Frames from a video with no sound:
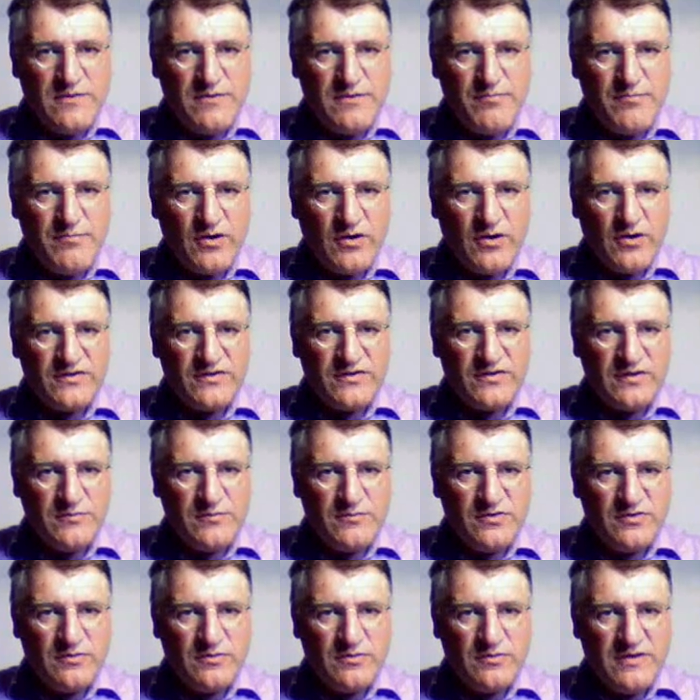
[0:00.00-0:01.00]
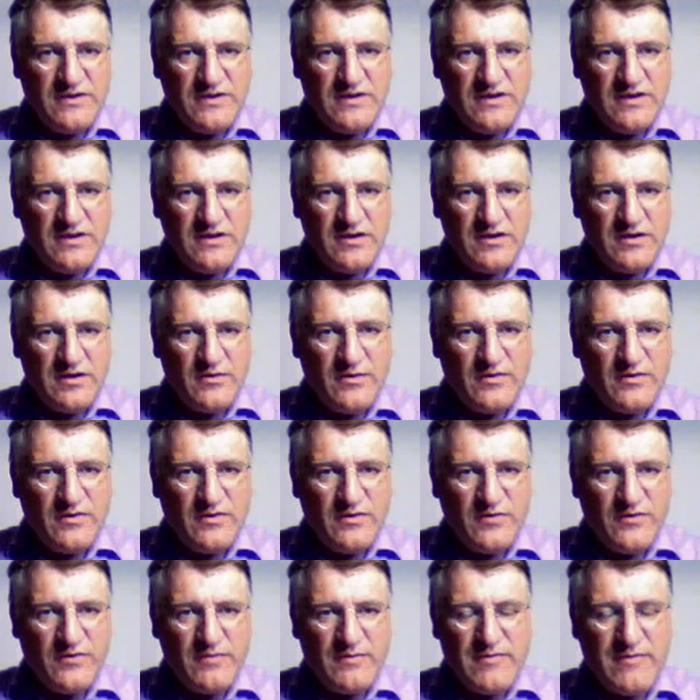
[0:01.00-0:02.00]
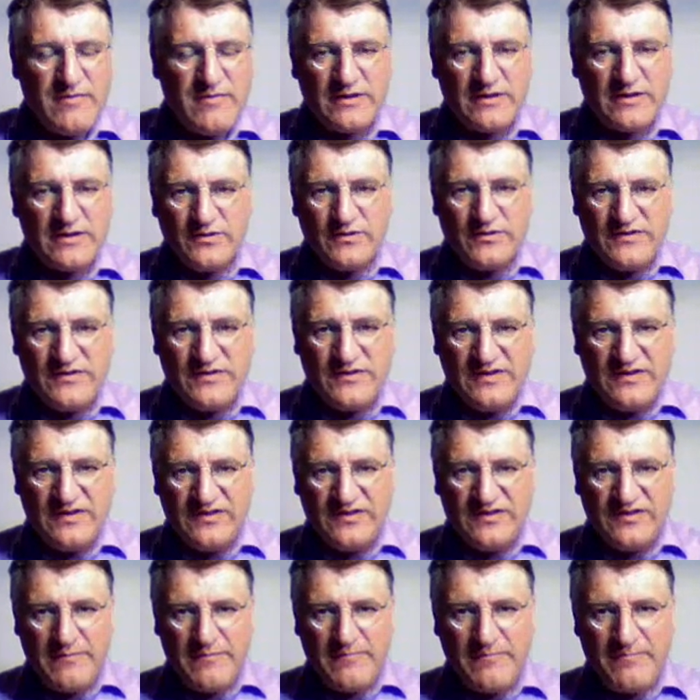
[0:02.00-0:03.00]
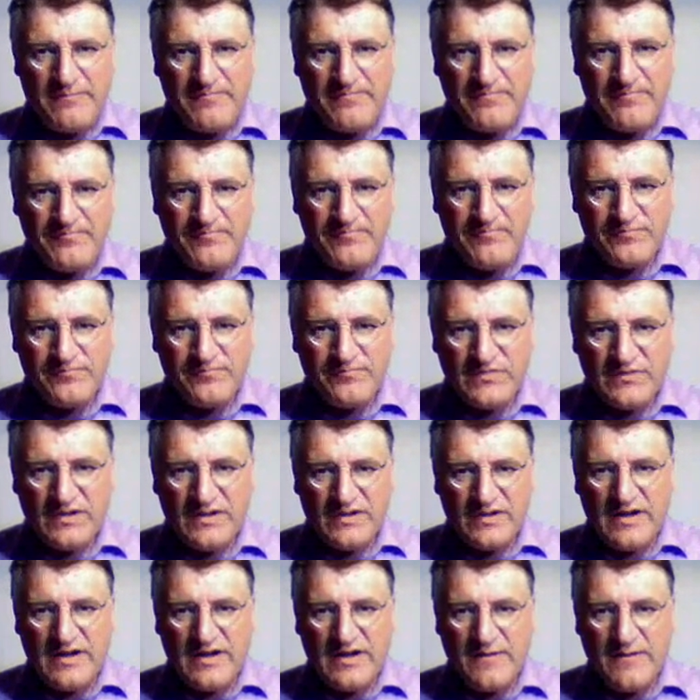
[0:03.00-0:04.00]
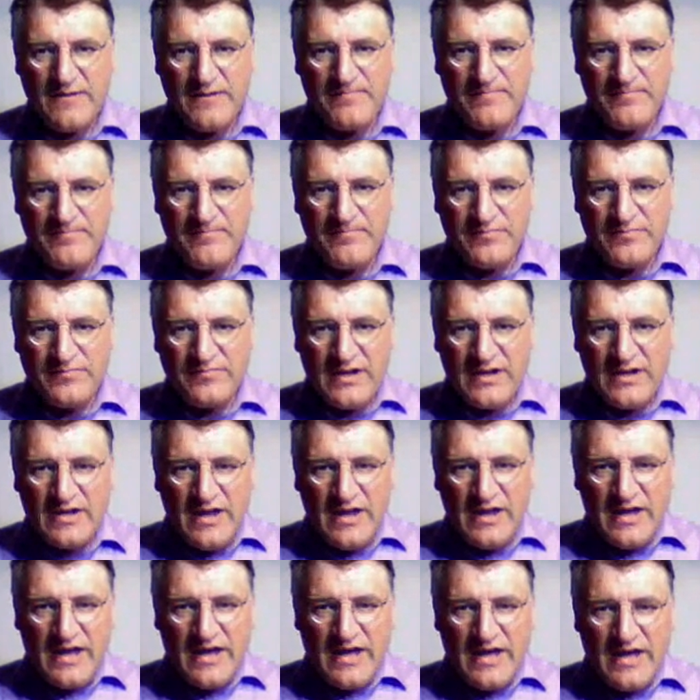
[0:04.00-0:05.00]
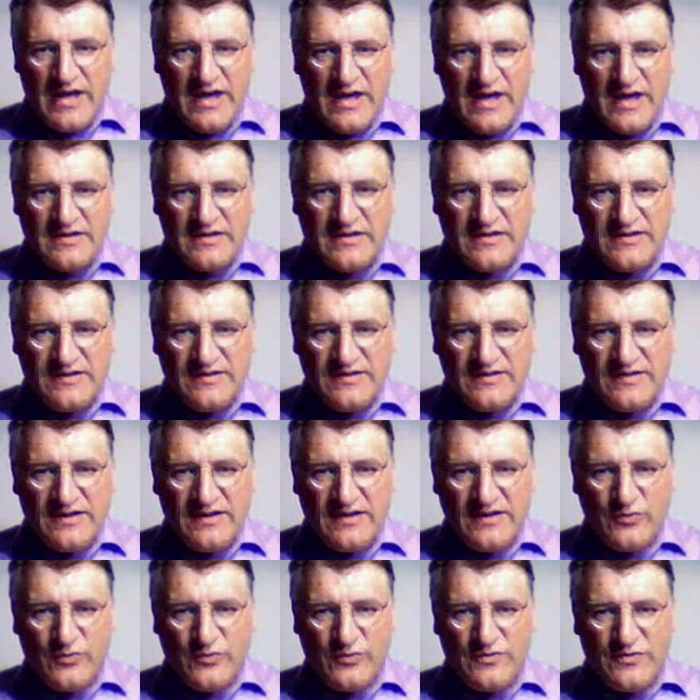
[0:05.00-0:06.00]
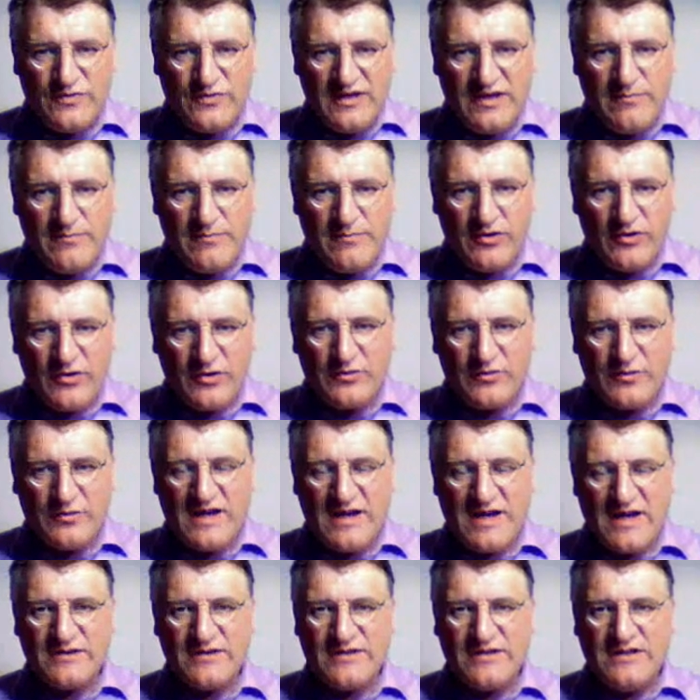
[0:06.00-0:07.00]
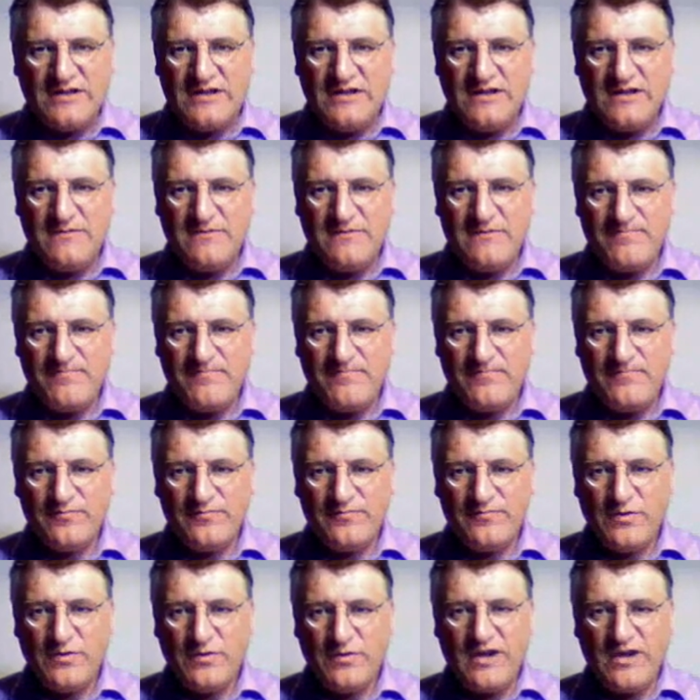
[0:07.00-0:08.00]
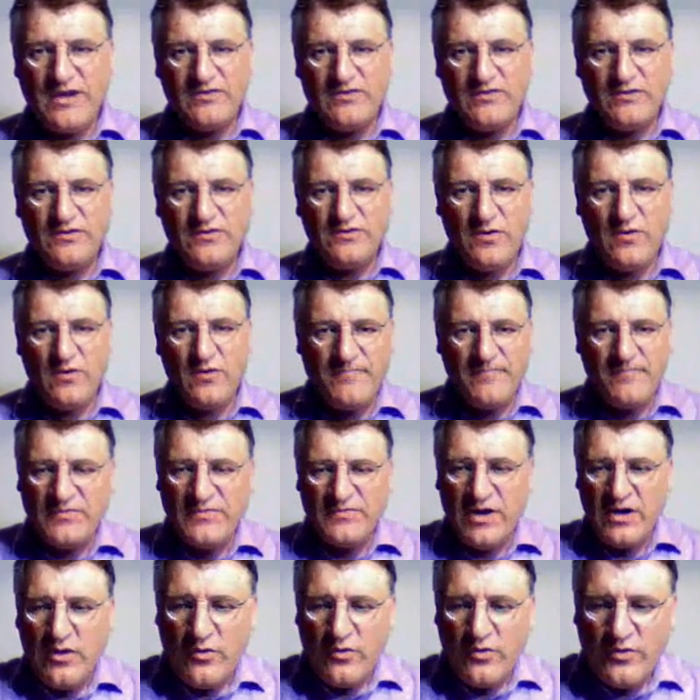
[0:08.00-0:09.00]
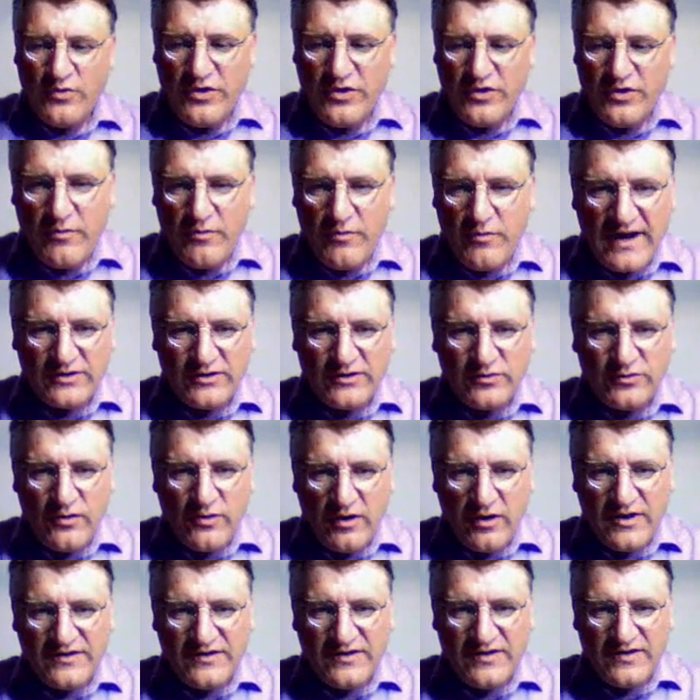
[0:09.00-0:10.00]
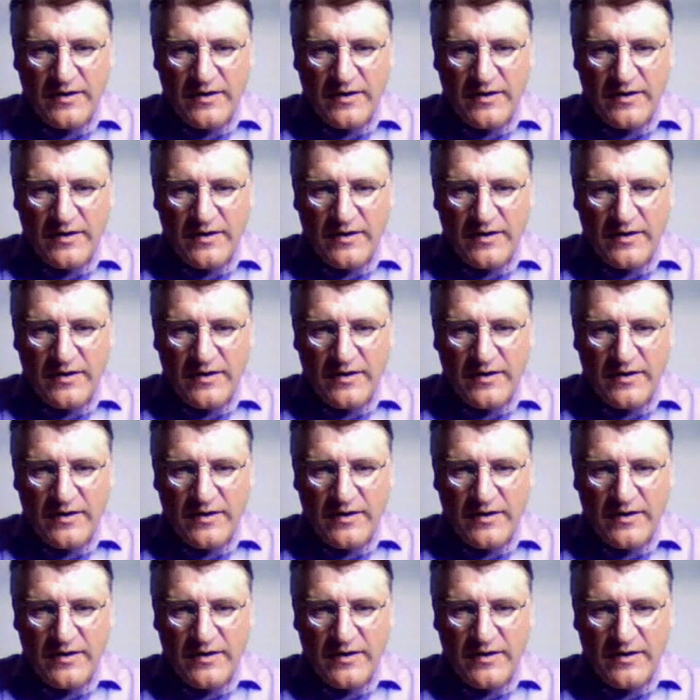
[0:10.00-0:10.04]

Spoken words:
impulse seems to be referring back to csim. Okay. And it says we use impulse without an e. Okay, so we go back to our